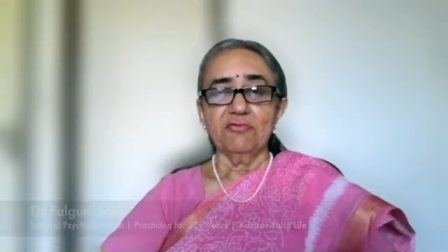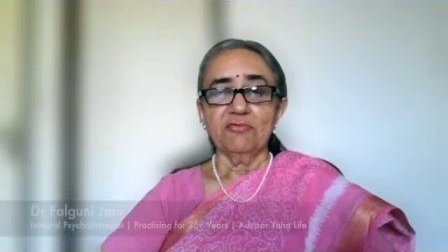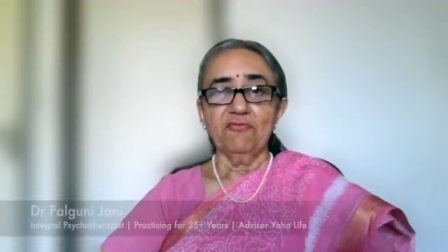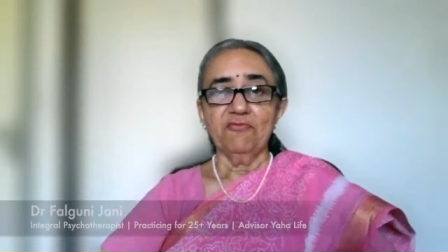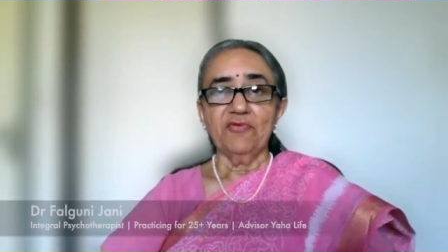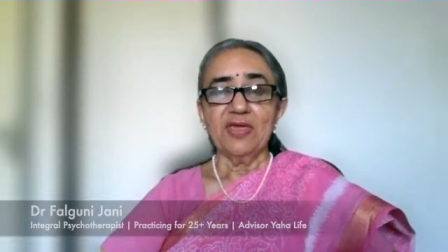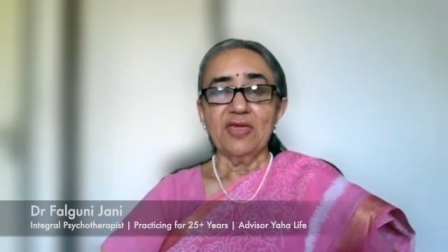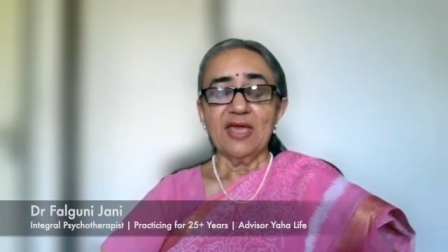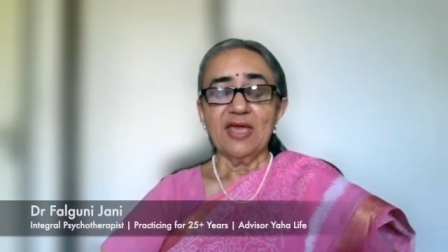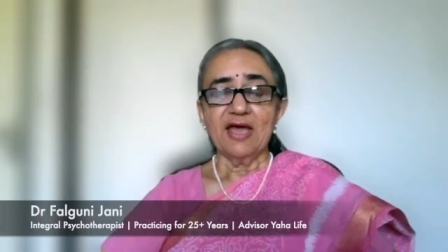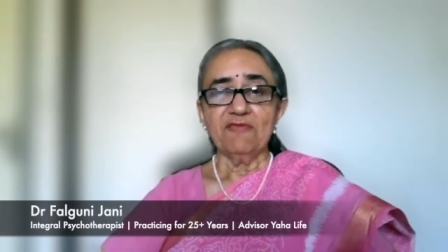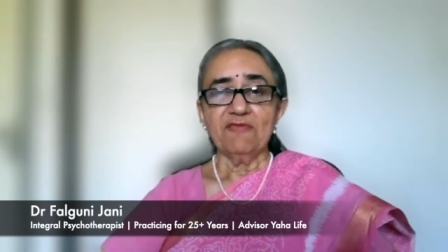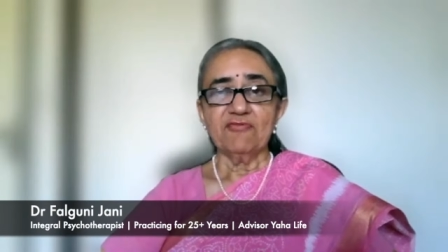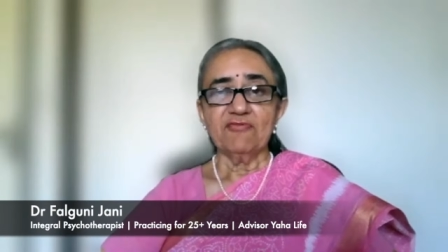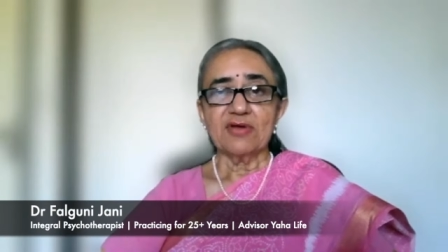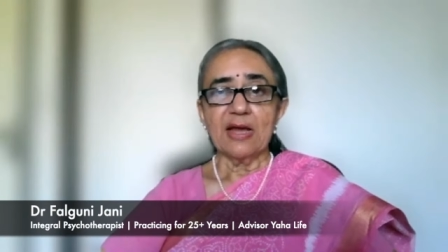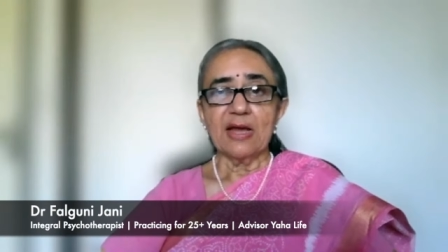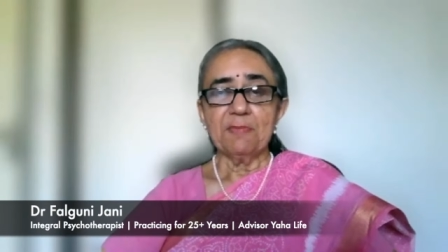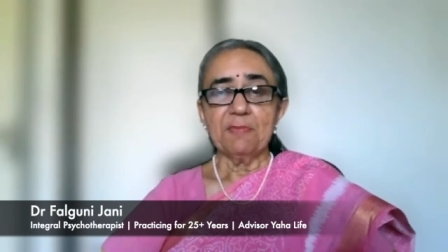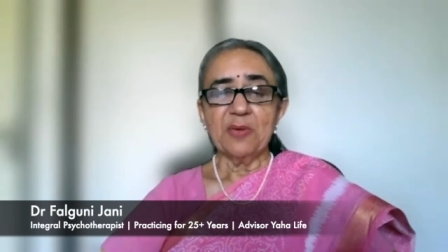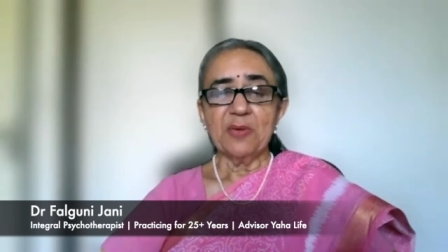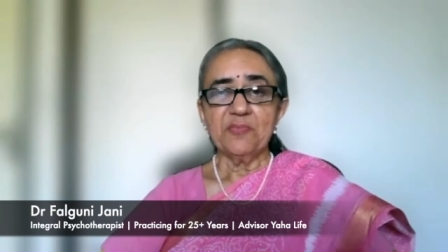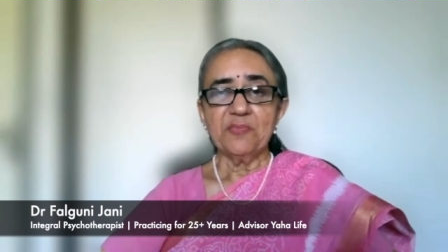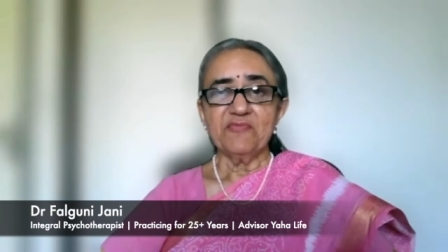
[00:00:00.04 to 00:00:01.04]
we have
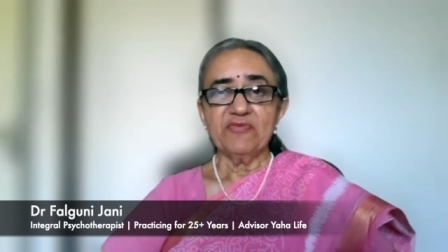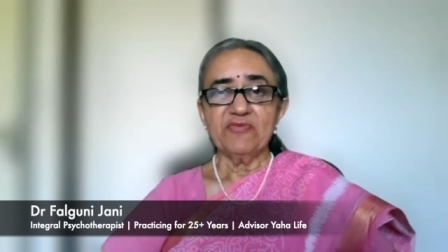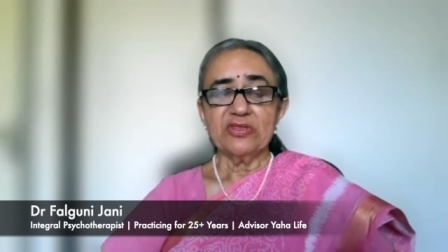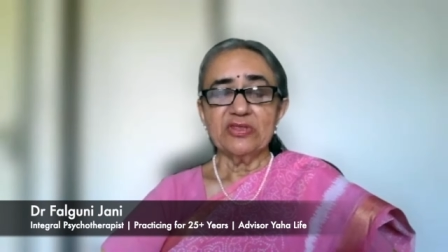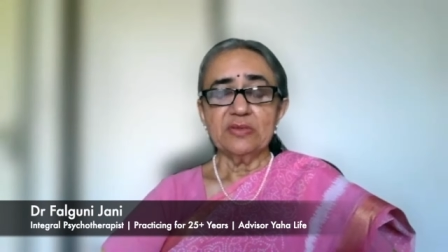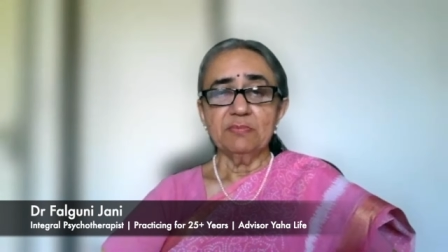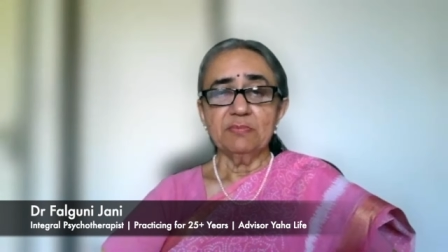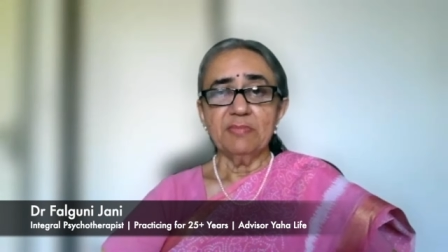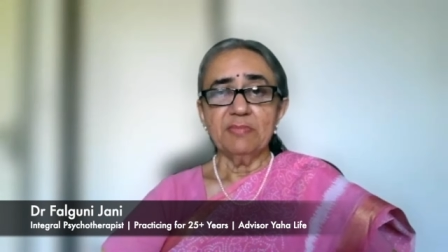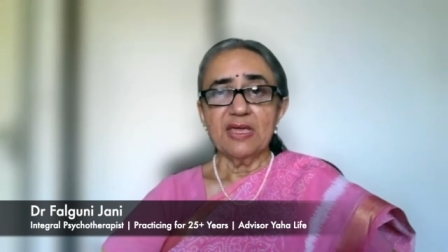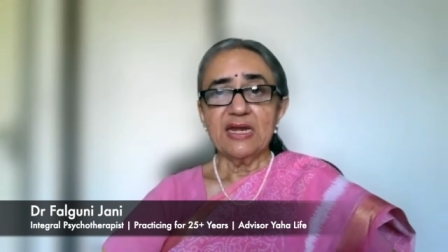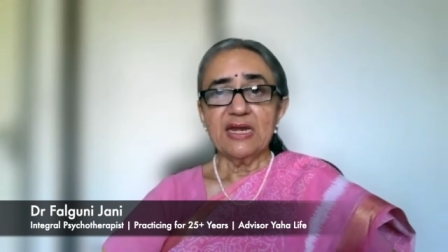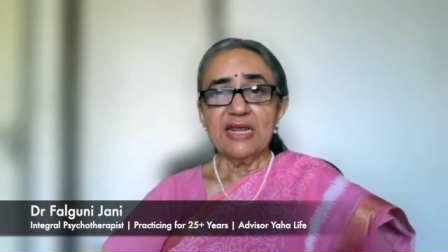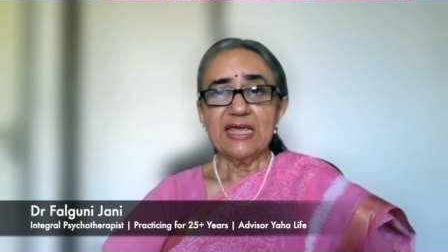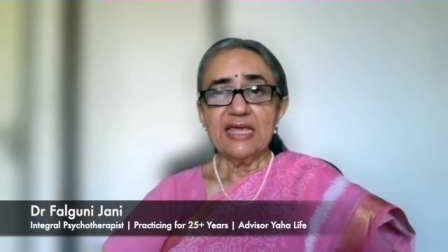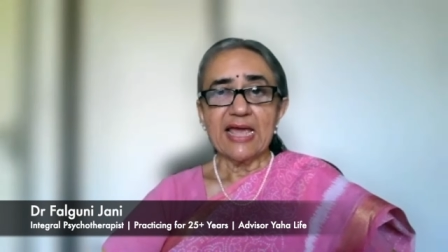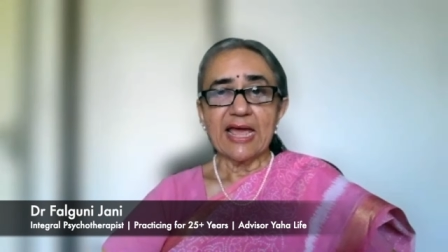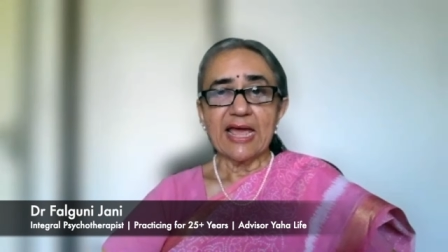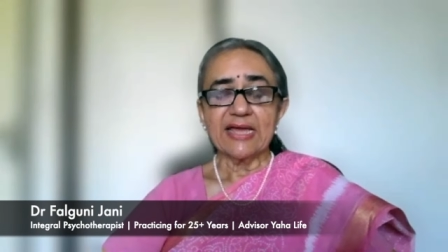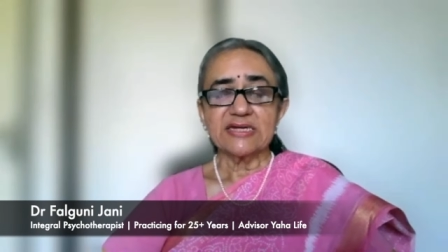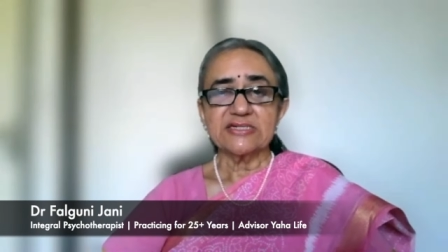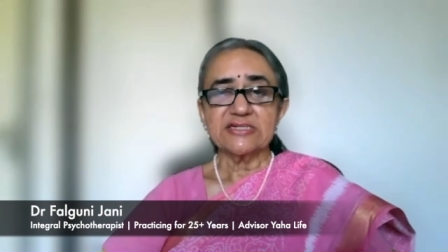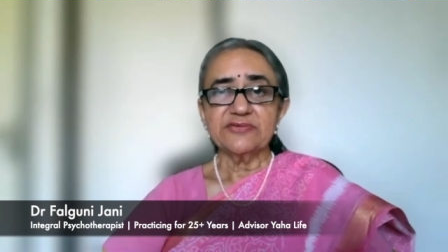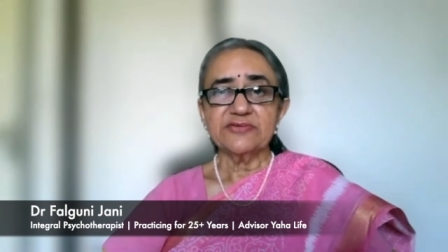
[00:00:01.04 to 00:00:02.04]
come up with many
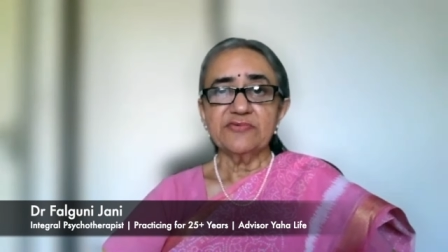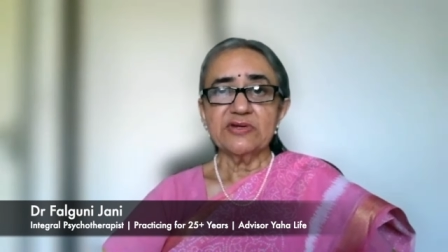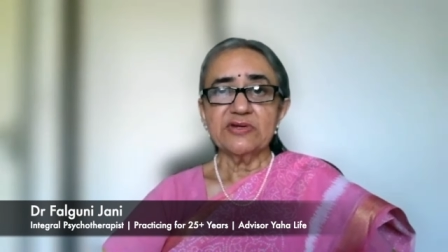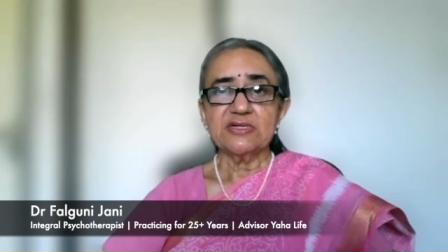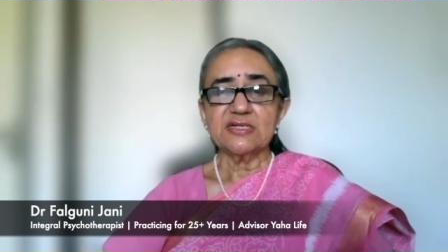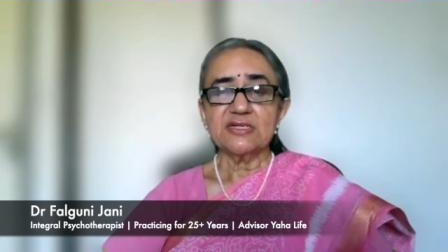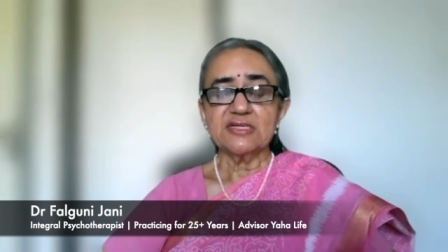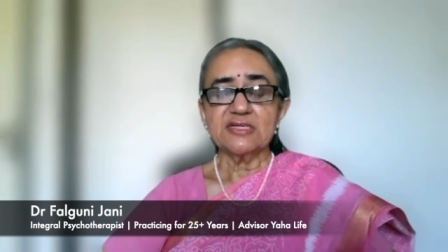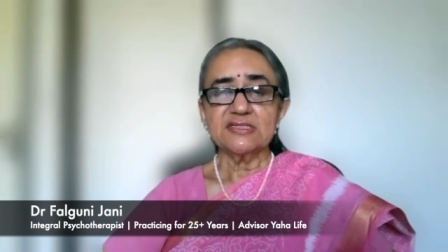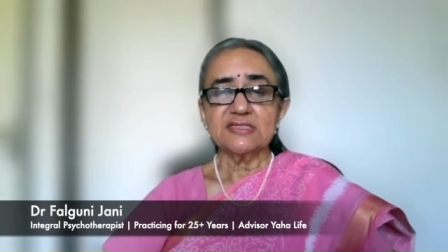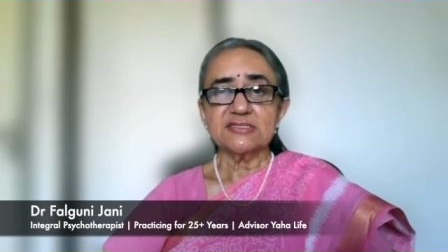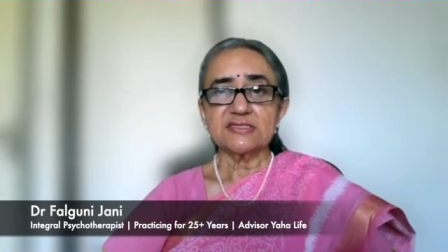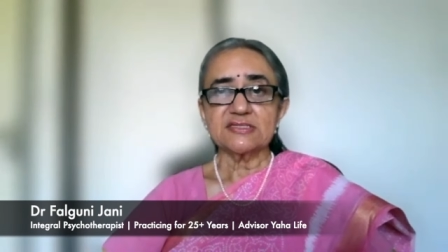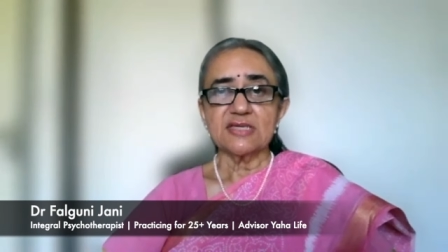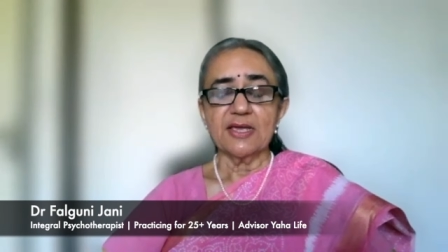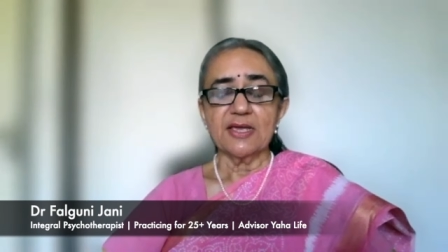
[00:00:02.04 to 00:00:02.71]
activities